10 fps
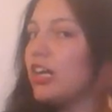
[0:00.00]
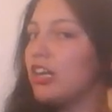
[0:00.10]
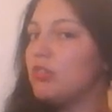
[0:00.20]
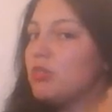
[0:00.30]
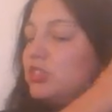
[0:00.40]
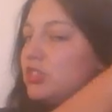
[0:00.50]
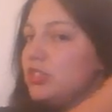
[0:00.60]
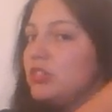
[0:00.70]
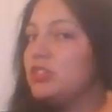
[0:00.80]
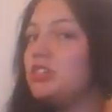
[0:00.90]
iron, what you
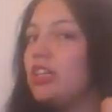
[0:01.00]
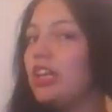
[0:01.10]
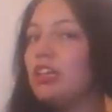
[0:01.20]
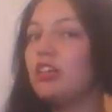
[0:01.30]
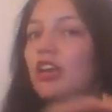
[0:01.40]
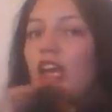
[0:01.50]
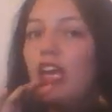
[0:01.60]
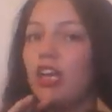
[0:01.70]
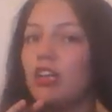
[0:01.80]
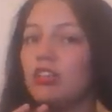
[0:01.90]
do is you take your
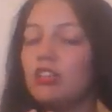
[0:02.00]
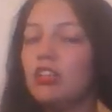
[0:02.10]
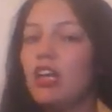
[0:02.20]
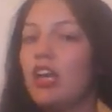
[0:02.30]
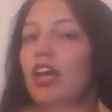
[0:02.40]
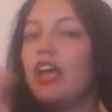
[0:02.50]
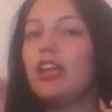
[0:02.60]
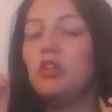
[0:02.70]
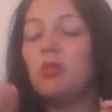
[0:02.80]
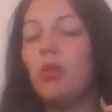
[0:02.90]
hair
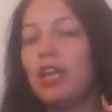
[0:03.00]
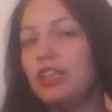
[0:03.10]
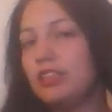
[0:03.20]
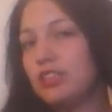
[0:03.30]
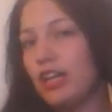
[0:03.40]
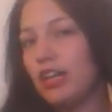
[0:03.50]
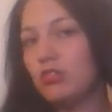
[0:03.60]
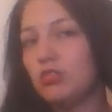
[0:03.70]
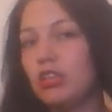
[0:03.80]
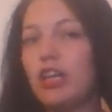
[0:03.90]
and you wet it
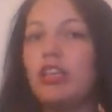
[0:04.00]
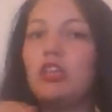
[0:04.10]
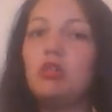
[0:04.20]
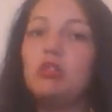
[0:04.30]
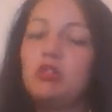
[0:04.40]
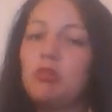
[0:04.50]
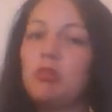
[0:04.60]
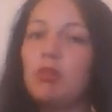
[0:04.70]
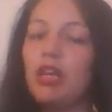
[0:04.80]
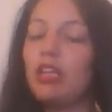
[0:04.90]
down and then you
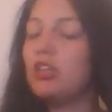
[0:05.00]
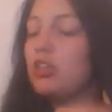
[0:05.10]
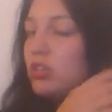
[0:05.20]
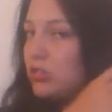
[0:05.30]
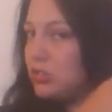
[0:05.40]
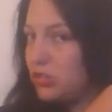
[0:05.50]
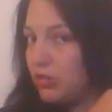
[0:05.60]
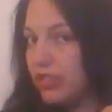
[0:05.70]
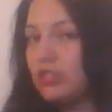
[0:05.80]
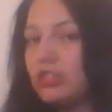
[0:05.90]
apply the curl to
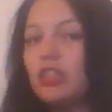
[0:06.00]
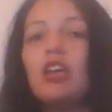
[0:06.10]
it.